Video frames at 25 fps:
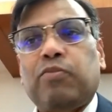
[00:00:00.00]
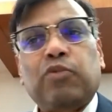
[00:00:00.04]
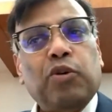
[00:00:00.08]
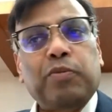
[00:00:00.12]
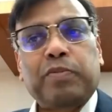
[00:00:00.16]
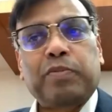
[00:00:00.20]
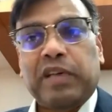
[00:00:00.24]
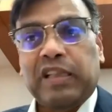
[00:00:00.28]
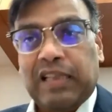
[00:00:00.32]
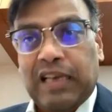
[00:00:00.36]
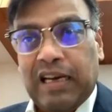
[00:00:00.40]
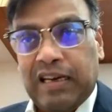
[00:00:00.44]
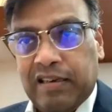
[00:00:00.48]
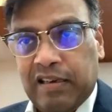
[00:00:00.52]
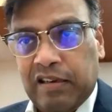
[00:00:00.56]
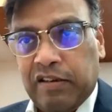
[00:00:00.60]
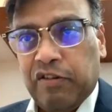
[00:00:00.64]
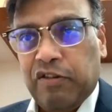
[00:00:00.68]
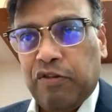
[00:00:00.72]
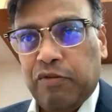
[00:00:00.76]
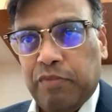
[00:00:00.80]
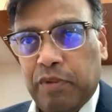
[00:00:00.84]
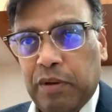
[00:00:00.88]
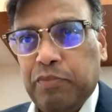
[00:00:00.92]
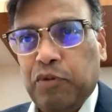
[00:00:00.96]
hoping that it
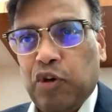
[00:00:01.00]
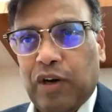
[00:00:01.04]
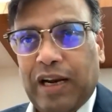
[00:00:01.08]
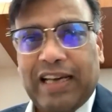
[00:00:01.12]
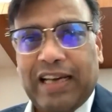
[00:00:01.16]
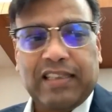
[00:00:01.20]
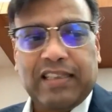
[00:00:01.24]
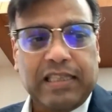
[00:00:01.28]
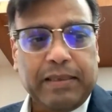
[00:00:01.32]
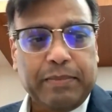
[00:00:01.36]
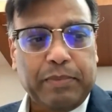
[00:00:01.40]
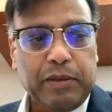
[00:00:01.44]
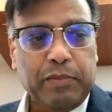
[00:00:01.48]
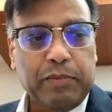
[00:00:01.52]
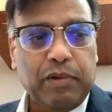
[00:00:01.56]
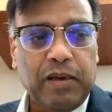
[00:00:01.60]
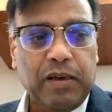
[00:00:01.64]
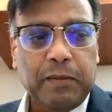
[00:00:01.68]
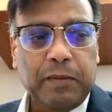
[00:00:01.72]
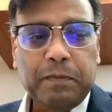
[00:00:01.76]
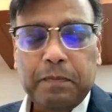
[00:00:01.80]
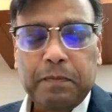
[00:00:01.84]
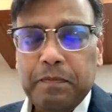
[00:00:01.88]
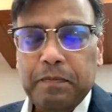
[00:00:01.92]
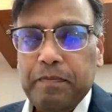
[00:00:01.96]
would be more acceptable.
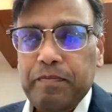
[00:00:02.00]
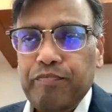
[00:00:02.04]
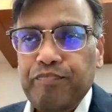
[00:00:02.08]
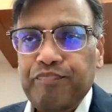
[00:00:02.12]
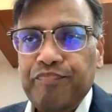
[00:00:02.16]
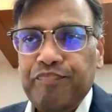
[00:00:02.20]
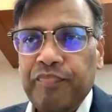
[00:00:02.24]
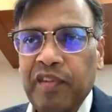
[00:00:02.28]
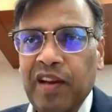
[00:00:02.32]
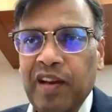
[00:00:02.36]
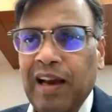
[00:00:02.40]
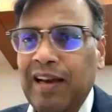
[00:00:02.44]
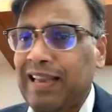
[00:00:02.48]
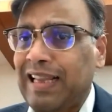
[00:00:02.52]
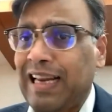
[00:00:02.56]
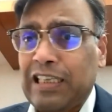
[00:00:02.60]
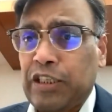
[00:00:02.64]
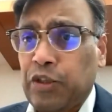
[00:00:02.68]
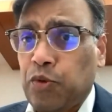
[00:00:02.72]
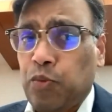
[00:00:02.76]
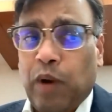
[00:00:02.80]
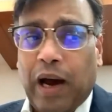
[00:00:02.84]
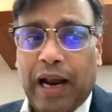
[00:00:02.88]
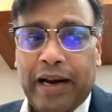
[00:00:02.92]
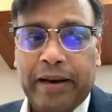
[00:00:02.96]

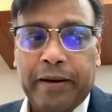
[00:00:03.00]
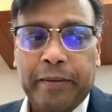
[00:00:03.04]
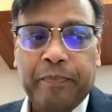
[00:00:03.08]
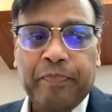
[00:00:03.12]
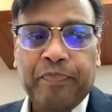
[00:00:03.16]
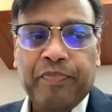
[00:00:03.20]
That's one.